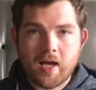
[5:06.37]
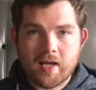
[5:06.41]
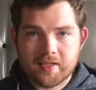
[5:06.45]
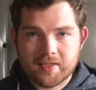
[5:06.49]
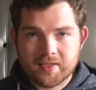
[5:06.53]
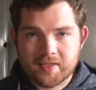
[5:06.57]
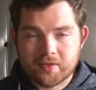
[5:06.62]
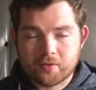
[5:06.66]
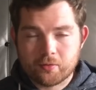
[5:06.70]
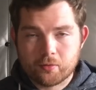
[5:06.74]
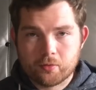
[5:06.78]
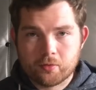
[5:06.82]

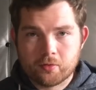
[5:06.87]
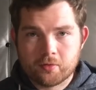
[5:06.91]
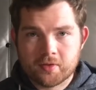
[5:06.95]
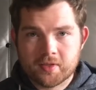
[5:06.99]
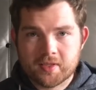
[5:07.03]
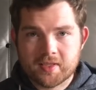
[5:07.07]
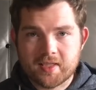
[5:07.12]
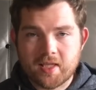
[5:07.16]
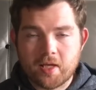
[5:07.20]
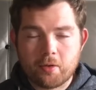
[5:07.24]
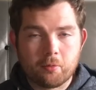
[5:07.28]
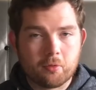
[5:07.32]
As
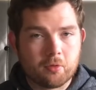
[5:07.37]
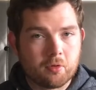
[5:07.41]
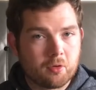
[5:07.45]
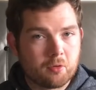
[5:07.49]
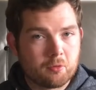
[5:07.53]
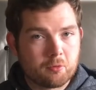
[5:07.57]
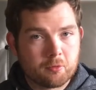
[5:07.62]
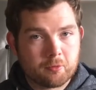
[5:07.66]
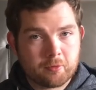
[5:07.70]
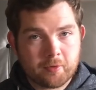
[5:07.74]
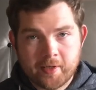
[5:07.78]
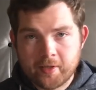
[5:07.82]
Zords, they were
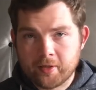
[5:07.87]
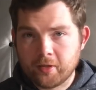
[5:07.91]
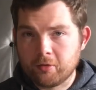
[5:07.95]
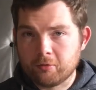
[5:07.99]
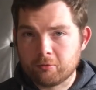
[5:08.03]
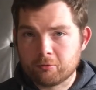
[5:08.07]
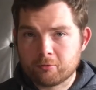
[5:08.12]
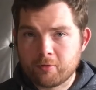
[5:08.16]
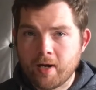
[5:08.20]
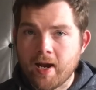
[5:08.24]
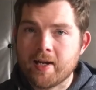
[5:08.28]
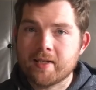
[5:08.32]
a
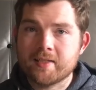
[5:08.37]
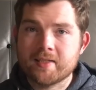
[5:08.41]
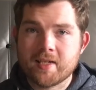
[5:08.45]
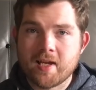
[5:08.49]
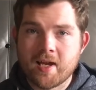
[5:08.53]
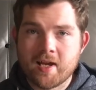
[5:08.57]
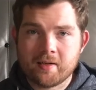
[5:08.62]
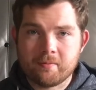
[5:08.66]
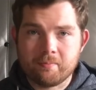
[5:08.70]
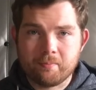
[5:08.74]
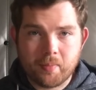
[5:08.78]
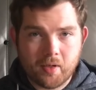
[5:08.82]
real
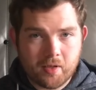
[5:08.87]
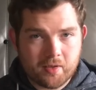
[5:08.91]
ragtag